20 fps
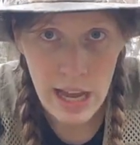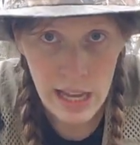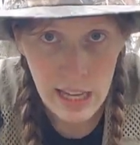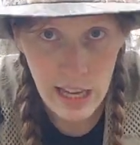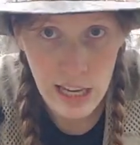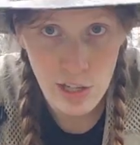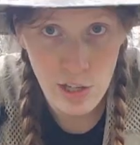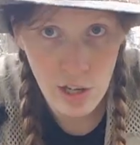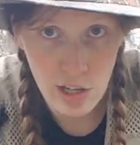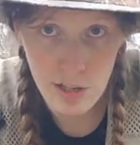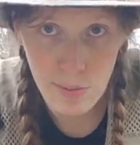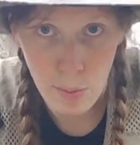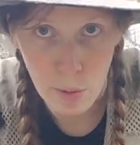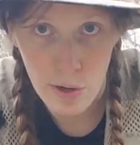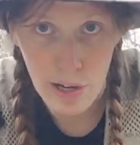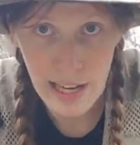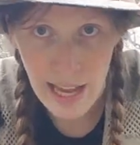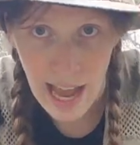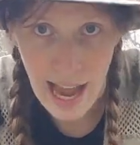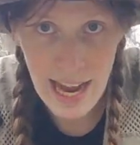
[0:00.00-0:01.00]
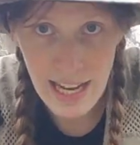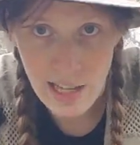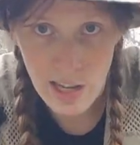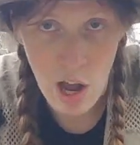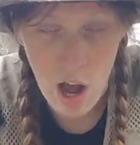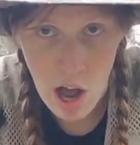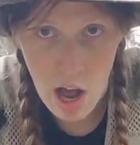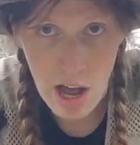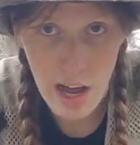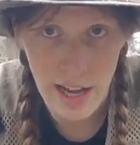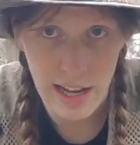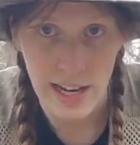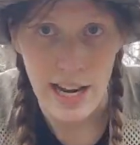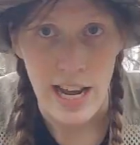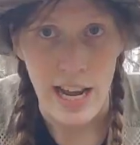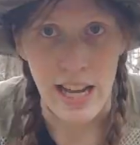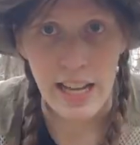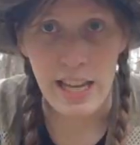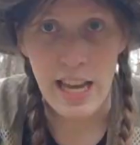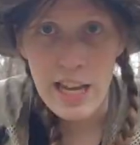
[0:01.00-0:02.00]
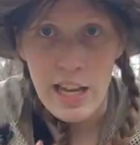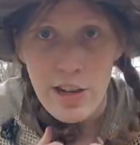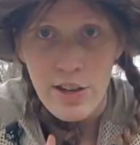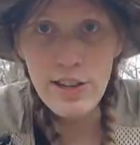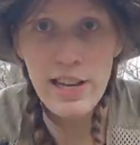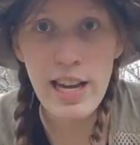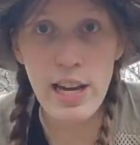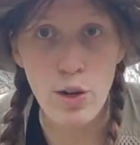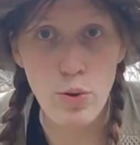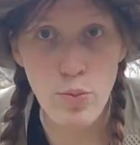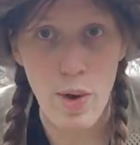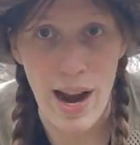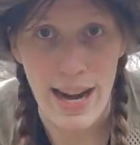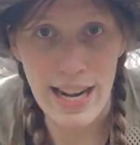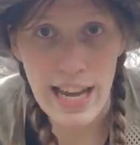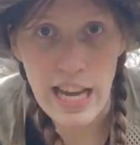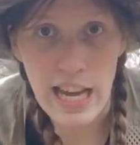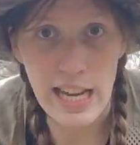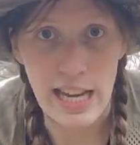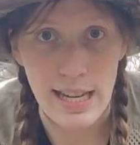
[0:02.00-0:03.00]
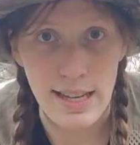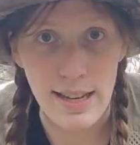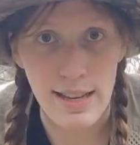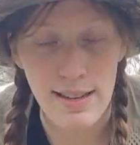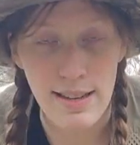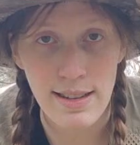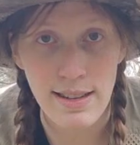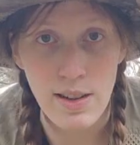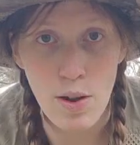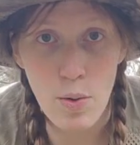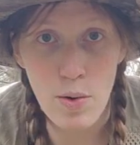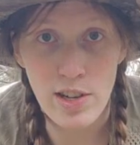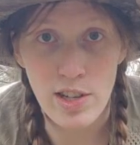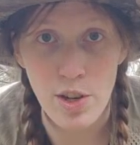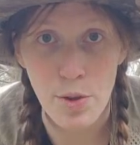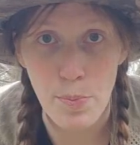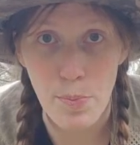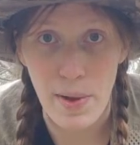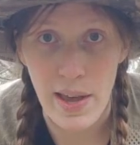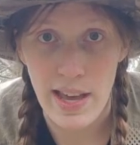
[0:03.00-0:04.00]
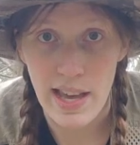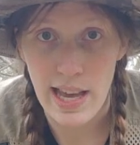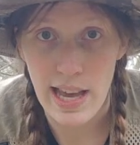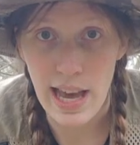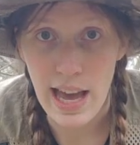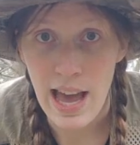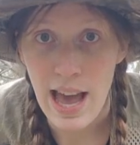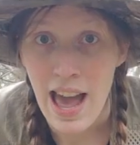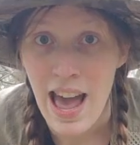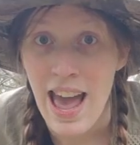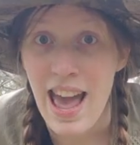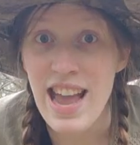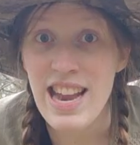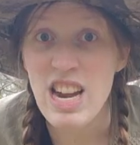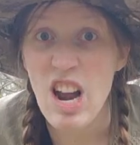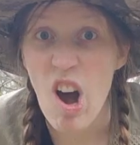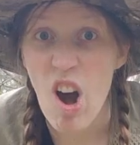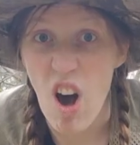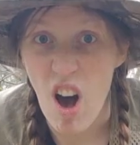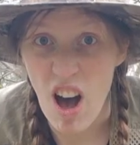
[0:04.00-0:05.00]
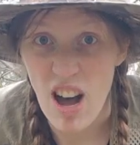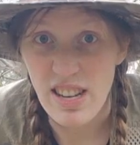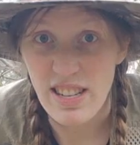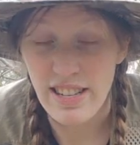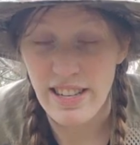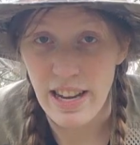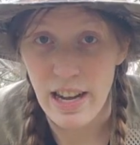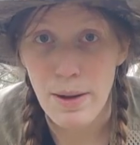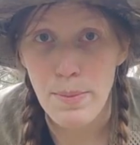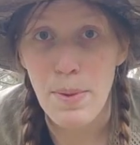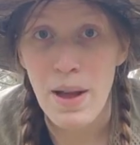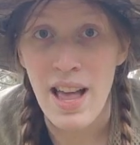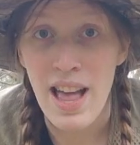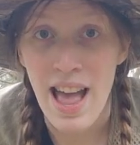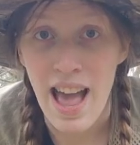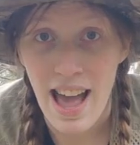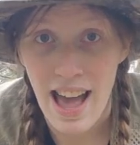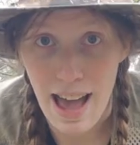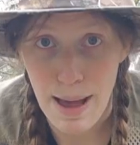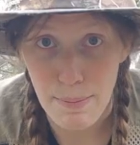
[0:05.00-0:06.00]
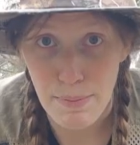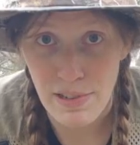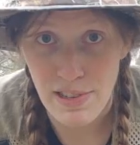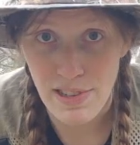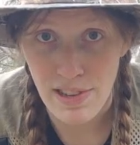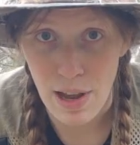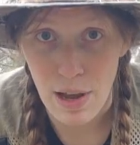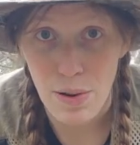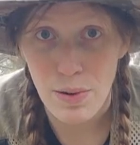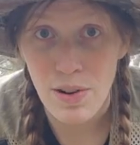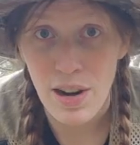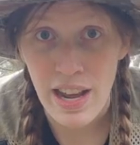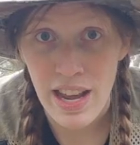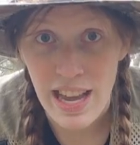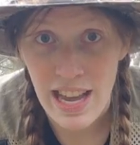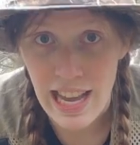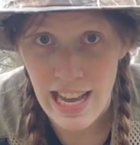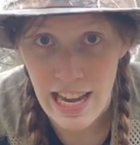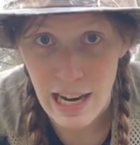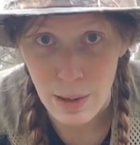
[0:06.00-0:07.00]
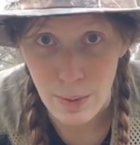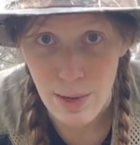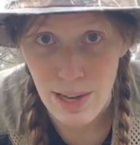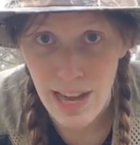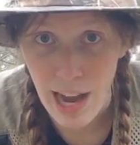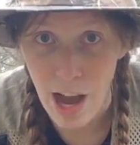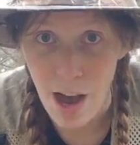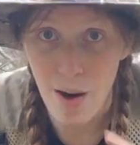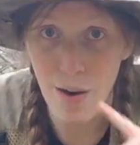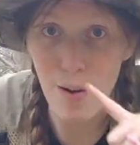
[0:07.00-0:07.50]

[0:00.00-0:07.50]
get your exploring hats on, get your gear ready, because this is going to be an awesome episode. Here we go.